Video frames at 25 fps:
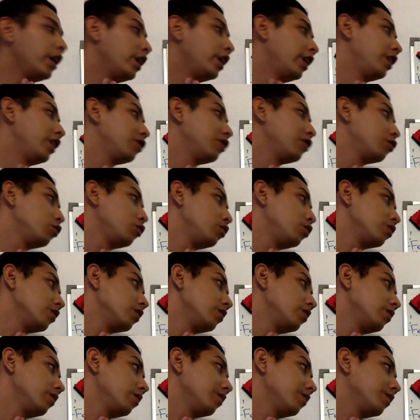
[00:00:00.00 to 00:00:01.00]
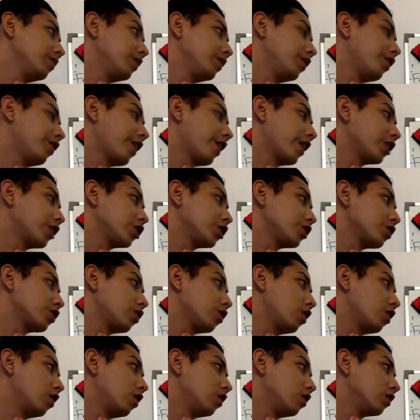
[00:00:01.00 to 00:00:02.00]
Hey Susan, Greg just
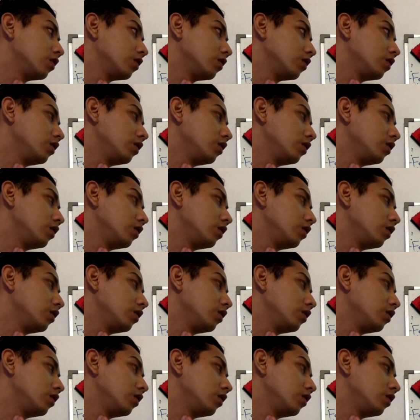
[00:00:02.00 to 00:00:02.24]
called.